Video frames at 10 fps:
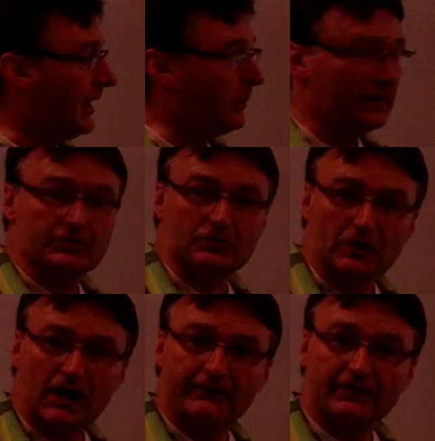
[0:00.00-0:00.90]
When you're
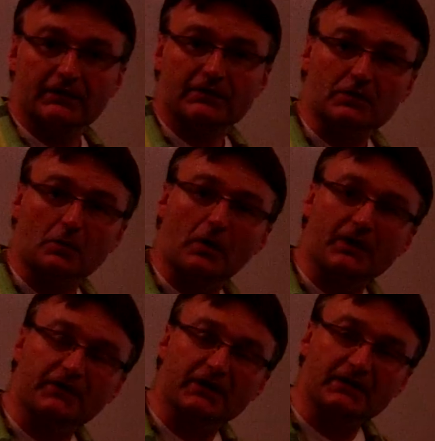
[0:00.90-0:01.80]
driving, you
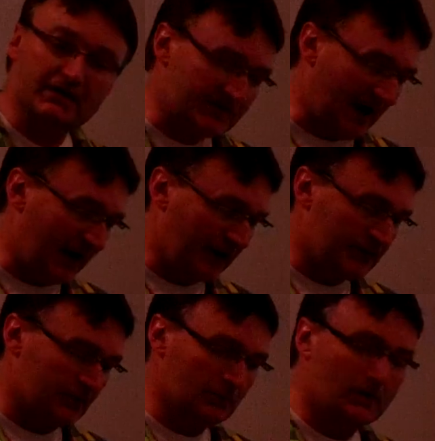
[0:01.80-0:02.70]
want the tire
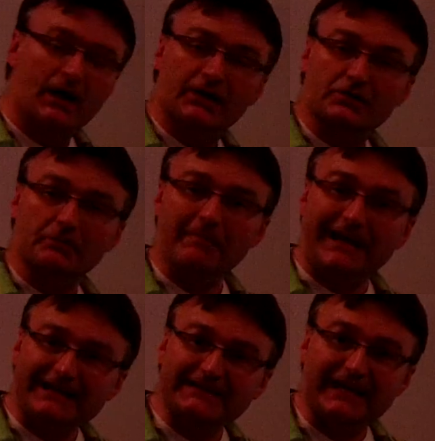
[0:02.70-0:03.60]
to
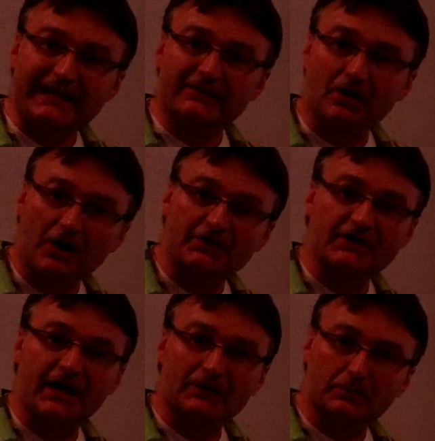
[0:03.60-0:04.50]
maintain
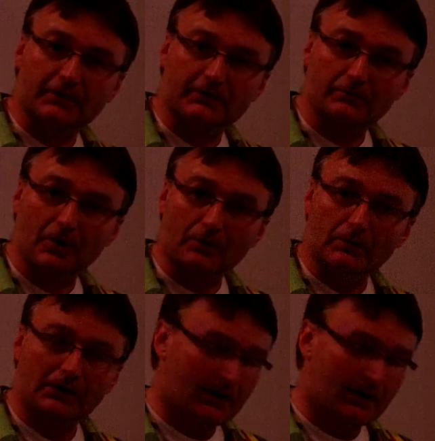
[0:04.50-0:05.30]
contact with the road.